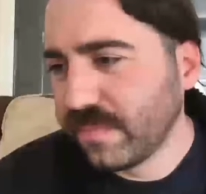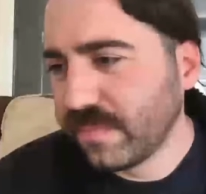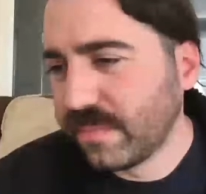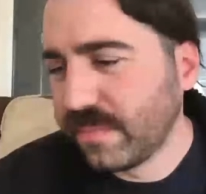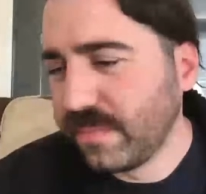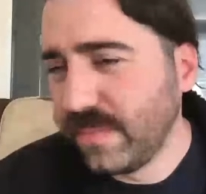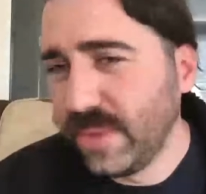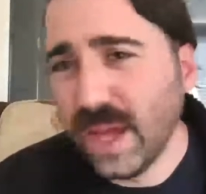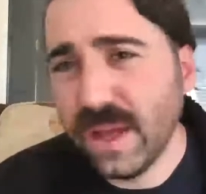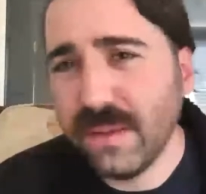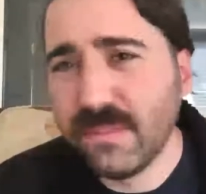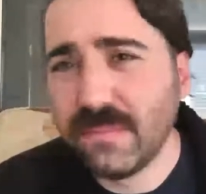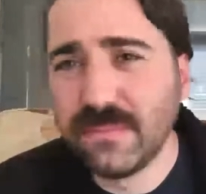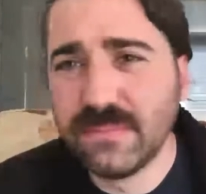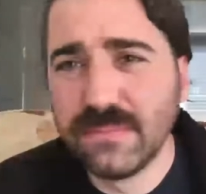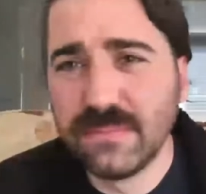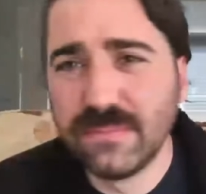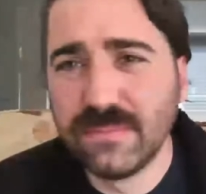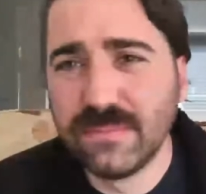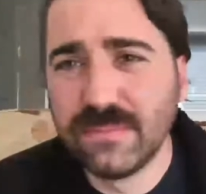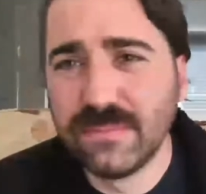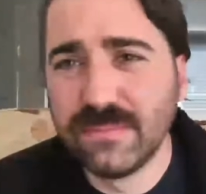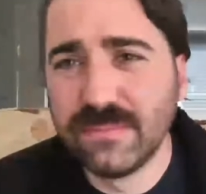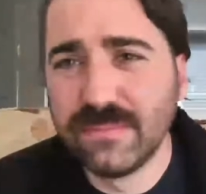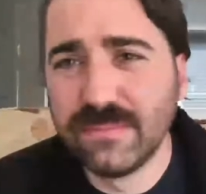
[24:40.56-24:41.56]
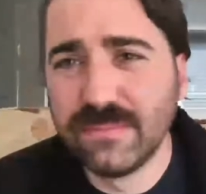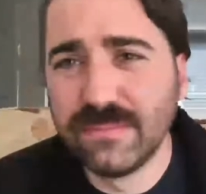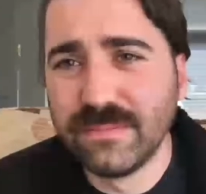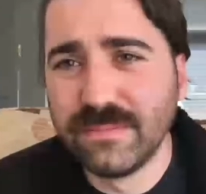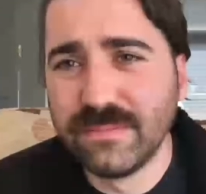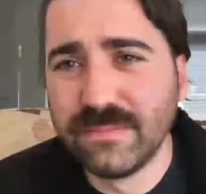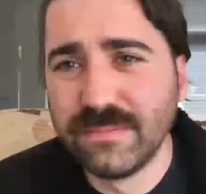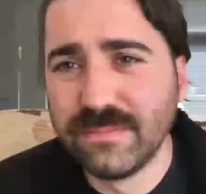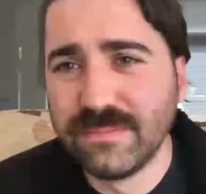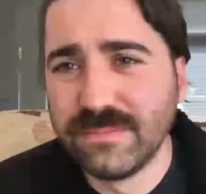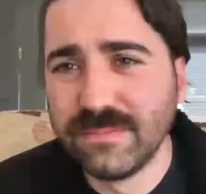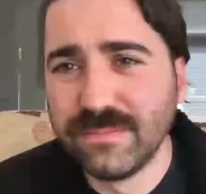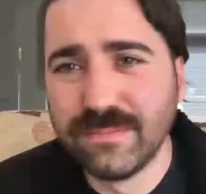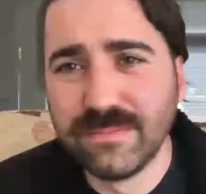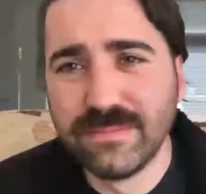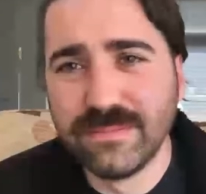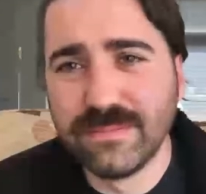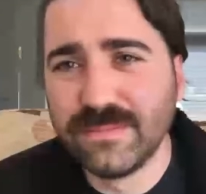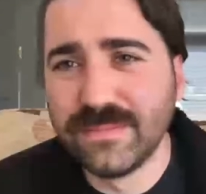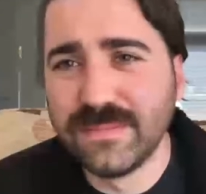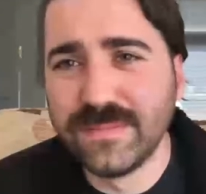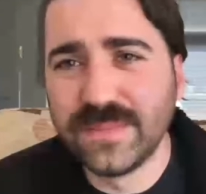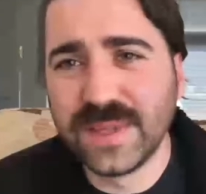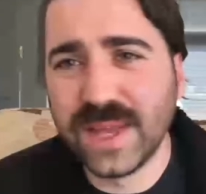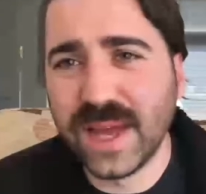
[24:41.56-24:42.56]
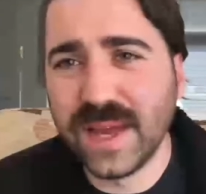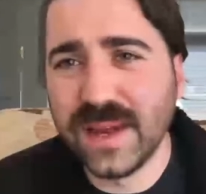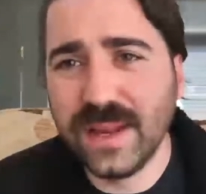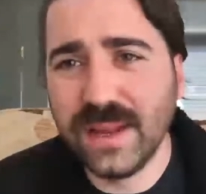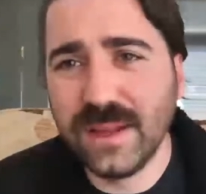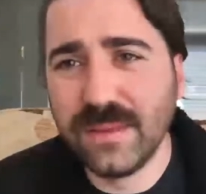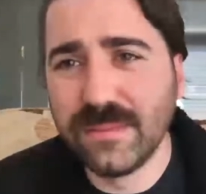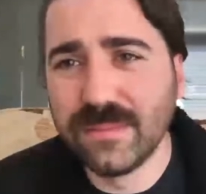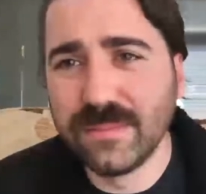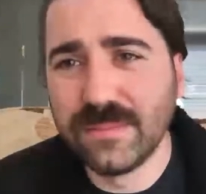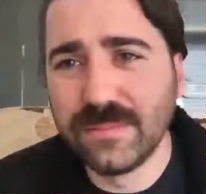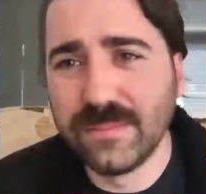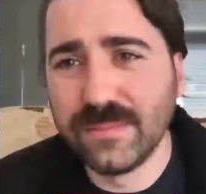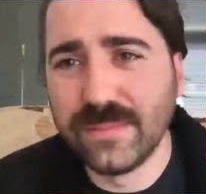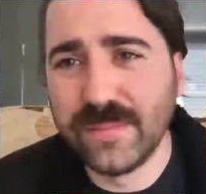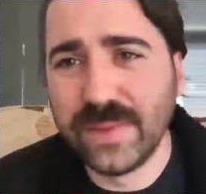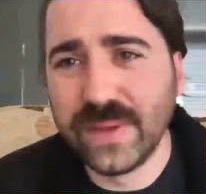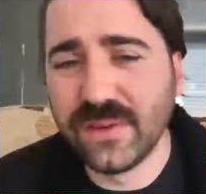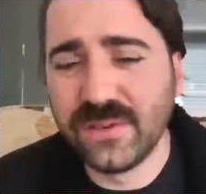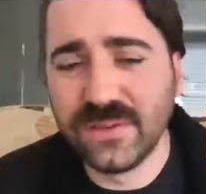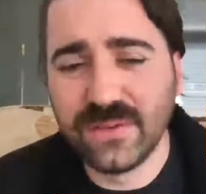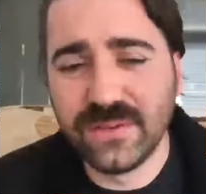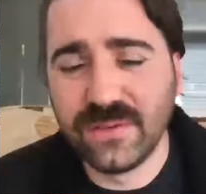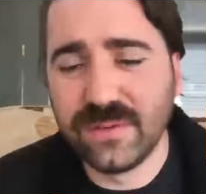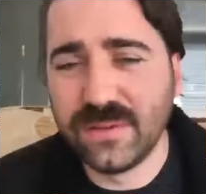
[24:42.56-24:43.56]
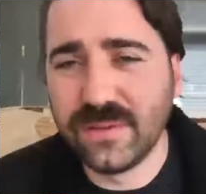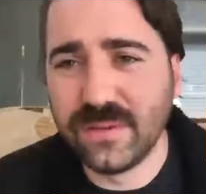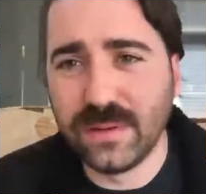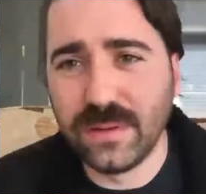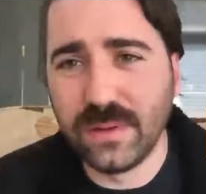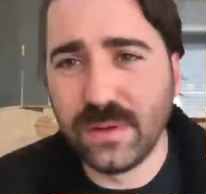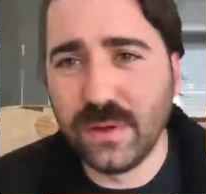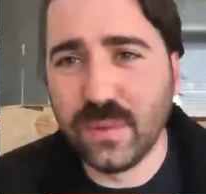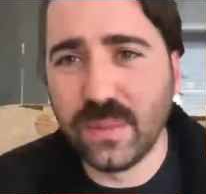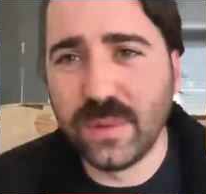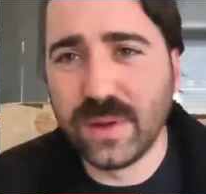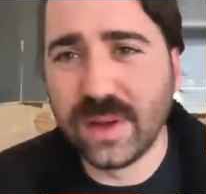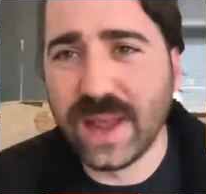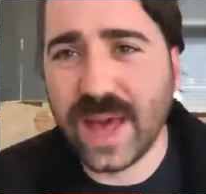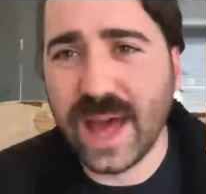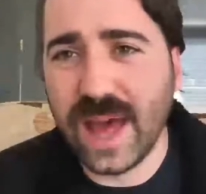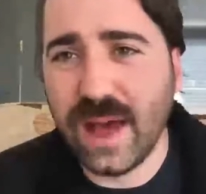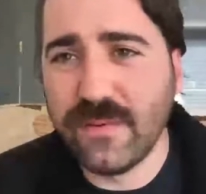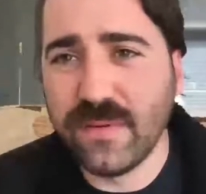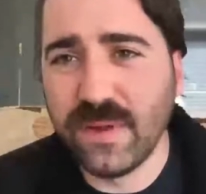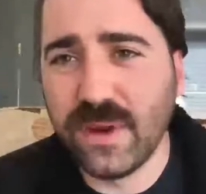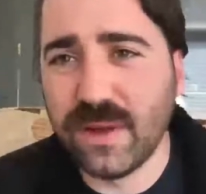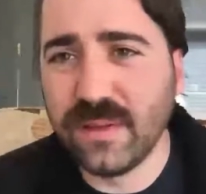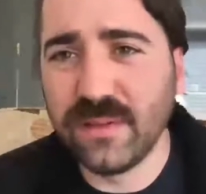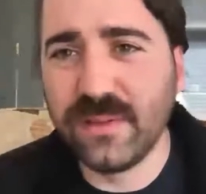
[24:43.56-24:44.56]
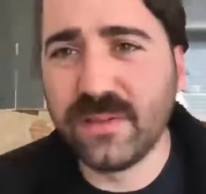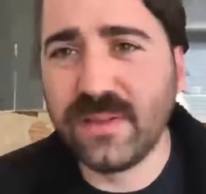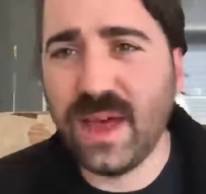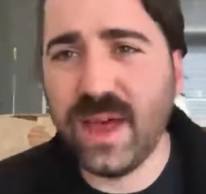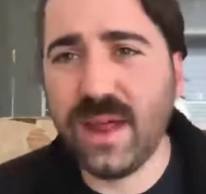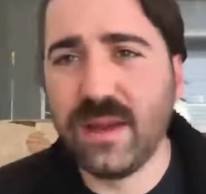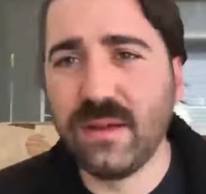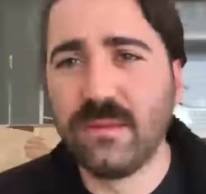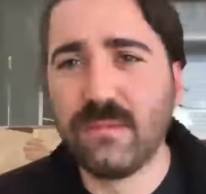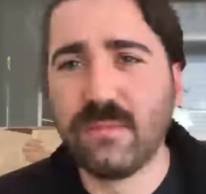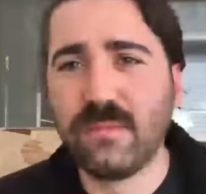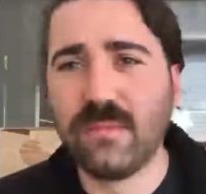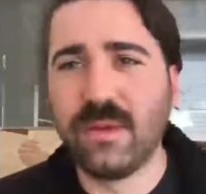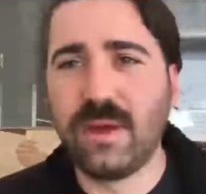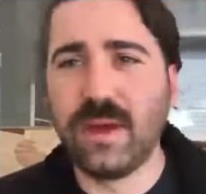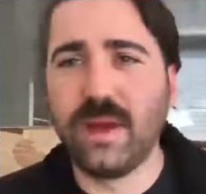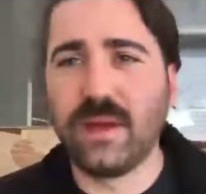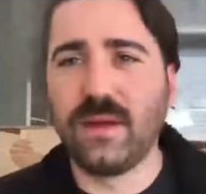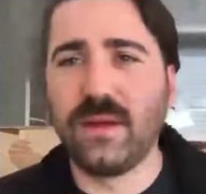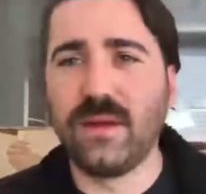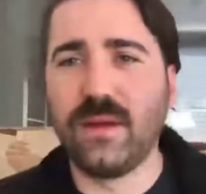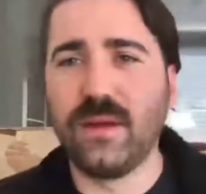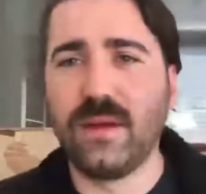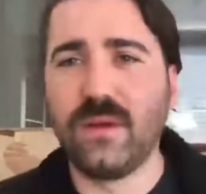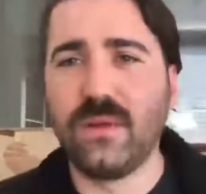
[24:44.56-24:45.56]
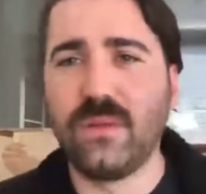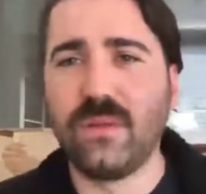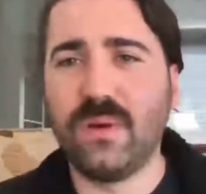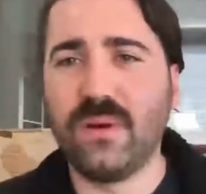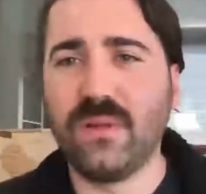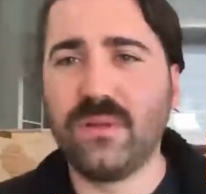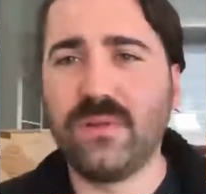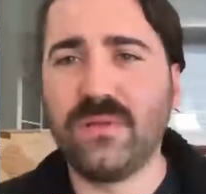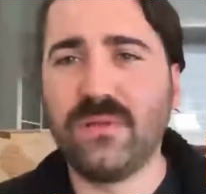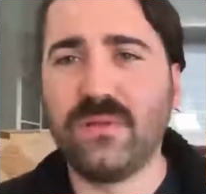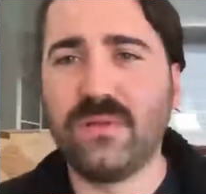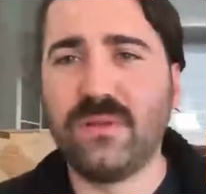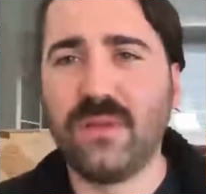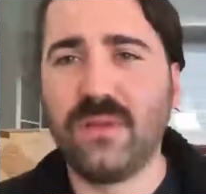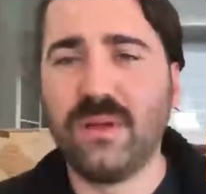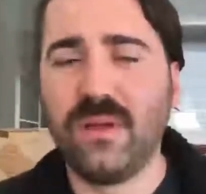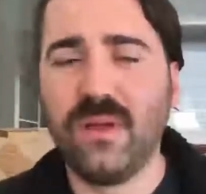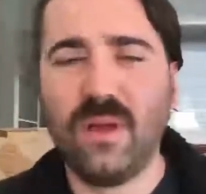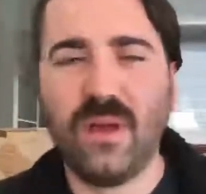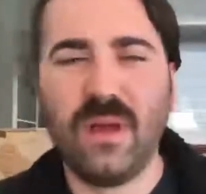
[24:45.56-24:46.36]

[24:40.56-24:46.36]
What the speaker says: Yeah. It's handy, because you can have it on set. And you're like, what's this?